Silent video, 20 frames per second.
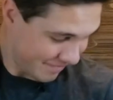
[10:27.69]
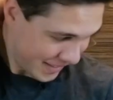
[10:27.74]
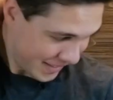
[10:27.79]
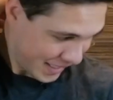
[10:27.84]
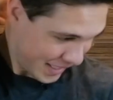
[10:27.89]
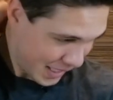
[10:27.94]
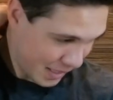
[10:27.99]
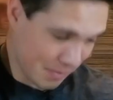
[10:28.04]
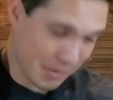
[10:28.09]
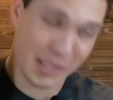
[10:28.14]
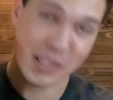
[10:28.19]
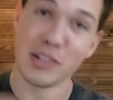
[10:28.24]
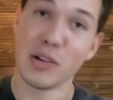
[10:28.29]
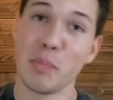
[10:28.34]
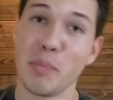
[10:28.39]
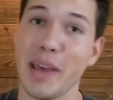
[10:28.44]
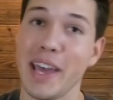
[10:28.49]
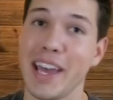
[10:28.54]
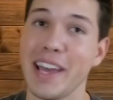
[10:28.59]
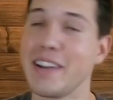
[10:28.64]
give me a little
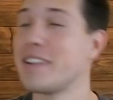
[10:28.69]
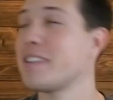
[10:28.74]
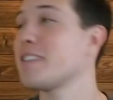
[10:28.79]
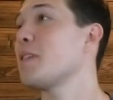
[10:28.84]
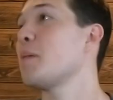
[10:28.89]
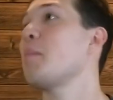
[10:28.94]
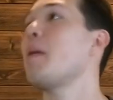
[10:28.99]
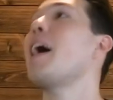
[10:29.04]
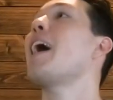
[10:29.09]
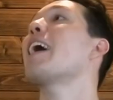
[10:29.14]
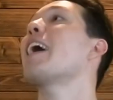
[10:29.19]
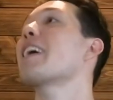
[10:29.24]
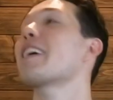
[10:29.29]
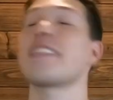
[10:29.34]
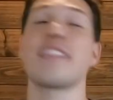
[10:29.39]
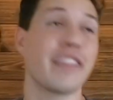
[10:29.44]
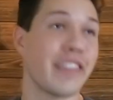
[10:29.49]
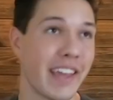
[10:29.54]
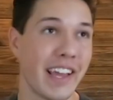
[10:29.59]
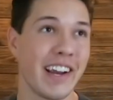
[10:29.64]
pat on the back
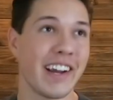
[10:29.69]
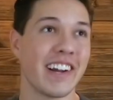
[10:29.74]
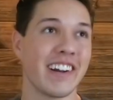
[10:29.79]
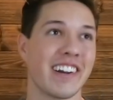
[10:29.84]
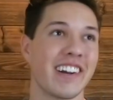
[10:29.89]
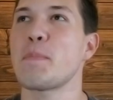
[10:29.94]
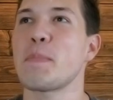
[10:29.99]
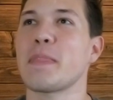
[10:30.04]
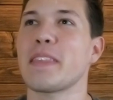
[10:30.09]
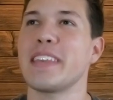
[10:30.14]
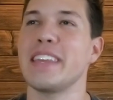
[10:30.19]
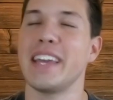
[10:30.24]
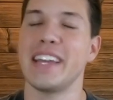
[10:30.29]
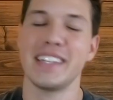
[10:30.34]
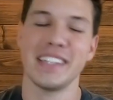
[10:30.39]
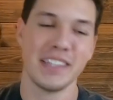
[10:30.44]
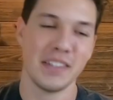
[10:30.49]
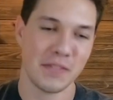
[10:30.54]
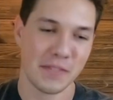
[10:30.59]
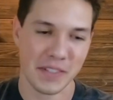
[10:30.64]
there. Yeah, I
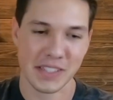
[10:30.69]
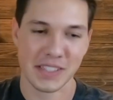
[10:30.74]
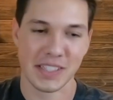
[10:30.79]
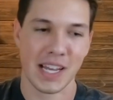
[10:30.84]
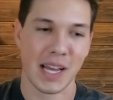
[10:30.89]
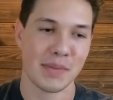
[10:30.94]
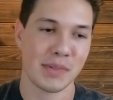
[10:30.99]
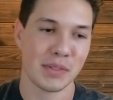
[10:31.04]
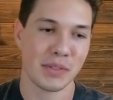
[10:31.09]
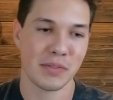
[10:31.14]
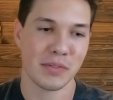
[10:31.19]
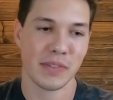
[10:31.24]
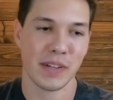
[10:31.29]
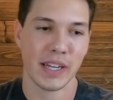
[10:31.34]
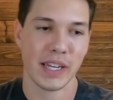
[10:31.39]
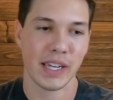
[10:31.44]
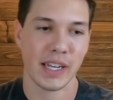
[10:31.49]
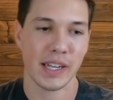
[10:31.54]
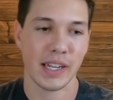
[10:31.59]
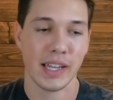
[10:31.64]
did the first obstacle
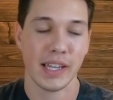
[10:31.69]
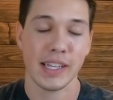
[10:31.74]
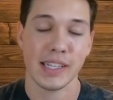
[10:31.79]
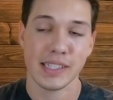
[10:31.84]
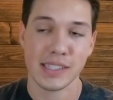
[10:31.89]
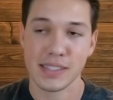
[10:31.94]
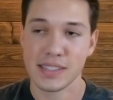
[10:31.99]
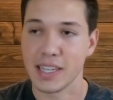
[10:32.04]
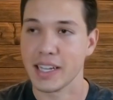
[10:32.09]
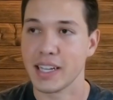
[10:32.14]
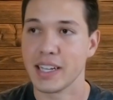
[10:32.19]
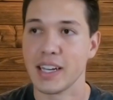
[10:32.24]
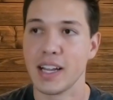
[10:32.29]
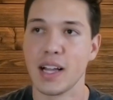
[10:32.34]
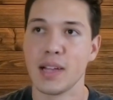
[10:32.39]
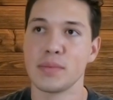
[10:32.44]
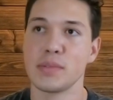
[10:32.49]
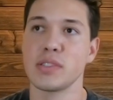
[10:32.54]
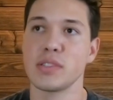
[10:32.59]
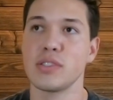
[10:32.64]
fine. Second
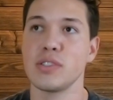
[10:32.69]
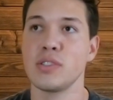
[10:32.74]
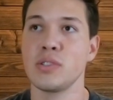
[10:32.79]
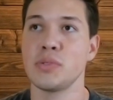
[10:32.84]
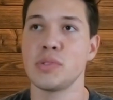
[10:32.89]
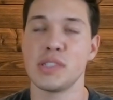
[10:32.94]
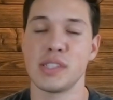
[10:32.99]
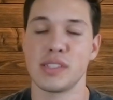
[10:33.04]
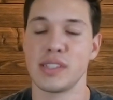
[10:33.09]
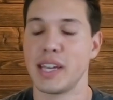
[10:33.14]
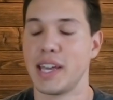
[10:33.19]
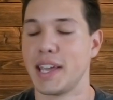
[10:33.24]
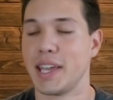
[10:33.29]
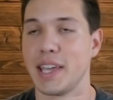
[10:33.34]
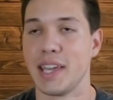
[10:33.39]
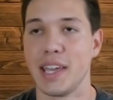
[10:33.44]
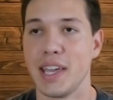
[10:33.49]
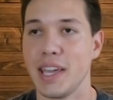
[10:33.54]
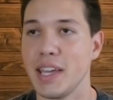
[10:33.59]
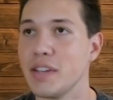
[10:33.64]
obstacle was like
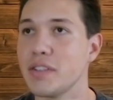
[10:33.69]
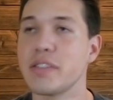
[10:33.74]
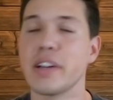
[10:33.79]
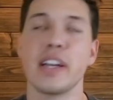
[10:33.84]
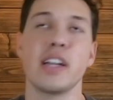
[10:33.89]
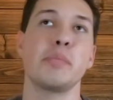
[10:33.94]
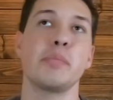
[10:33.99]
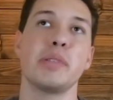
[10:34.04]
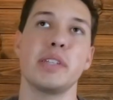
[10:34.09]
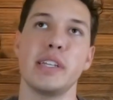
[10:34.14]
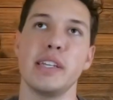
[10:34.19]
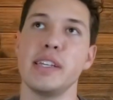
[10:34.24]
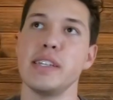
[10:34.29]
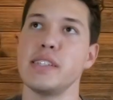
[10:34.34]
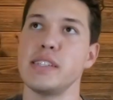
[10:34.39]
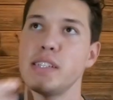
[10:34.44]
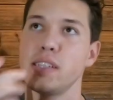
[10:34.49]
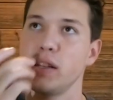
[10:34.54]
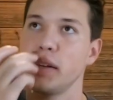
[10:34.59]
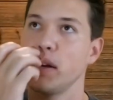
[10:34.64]
incredibly
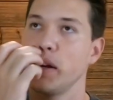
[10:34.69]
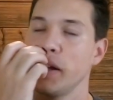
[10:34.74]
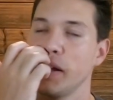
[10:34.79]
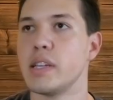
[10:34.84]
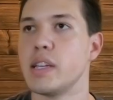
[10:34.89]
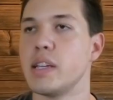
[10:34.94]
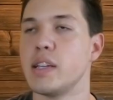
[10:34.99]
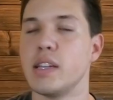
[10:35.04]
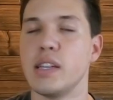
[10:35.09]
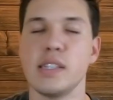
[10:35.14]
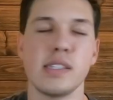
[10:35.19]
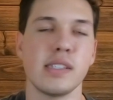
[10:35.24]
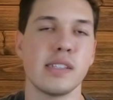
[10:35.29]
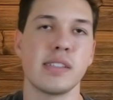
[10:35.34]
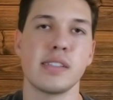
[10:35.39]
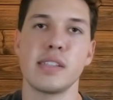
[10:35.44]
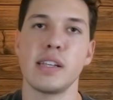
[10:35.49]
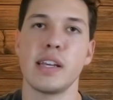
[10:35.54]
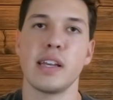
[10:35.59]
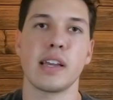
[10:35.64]
easy.
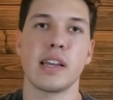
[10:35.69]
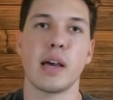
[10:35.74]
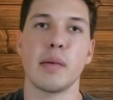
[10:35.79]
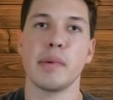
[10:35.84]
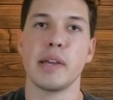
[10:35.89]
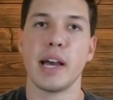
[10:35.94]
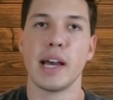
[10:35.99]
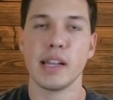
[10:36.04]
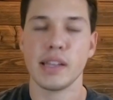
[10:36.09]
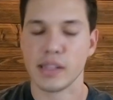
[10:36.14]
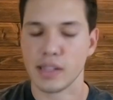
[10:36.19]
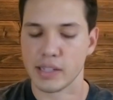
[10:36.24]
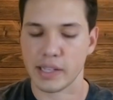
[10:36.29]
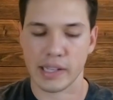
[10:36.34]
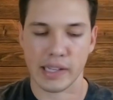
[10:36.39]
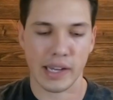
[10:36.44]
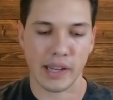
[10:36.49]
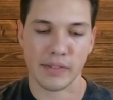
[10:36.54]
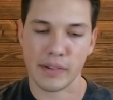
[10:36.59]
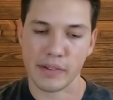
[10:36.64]
Easiest thing. I mean,
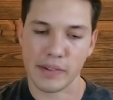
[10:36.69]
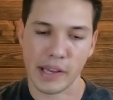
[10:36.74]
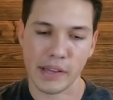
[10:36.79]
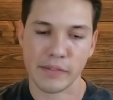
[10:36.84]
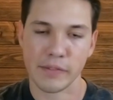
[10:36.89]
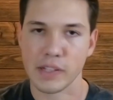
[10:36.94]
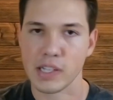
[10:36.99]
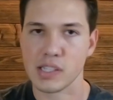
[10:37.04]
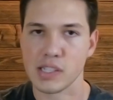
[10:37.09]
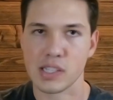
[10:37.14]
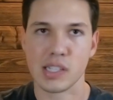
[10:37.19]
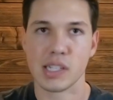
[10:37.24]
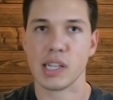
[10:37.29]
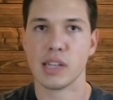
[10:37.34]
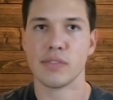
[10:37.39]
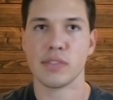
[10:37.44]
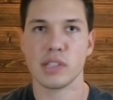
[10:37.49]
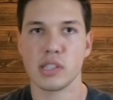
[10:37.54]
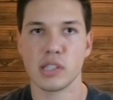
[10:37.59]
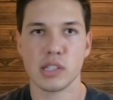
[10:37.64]
I finished it, I
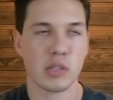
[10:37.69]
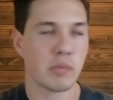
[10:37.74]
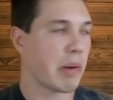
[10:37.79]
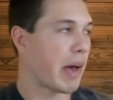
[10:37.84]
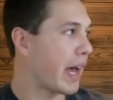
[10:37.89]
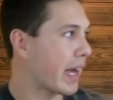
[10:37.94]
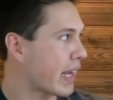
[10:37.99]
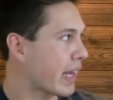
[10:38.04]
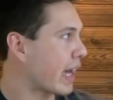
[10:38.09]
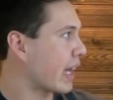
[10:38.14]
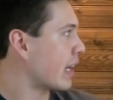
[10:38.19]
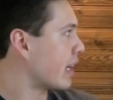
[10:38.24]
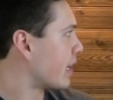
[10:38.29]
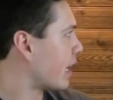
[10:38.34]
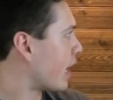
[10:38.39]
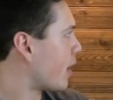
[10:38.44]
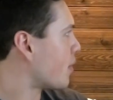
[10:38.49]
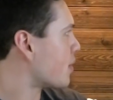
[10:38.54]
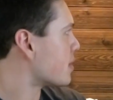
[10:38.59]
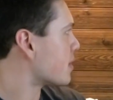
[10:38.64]
even looked back at it, and
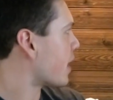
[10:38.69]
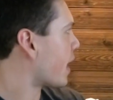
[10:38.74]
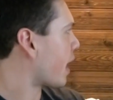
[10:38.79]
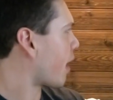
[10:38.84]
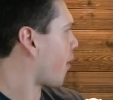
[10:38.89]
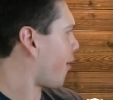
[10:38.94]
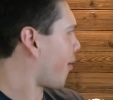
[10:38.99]
I was like